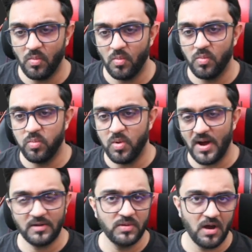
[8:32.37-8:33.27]

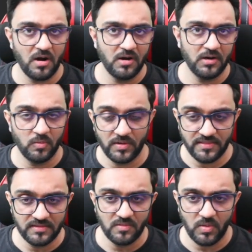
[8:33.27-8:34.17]
while we are
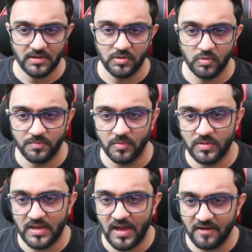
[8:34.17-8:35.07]
within the while loop
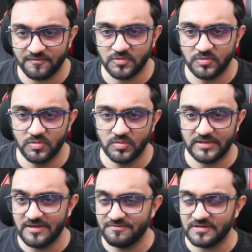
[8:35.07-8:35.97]
we have to
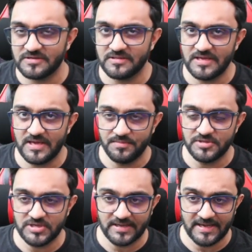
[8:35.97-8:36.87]
give it the image
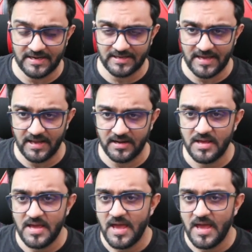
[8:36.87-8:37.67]
again and again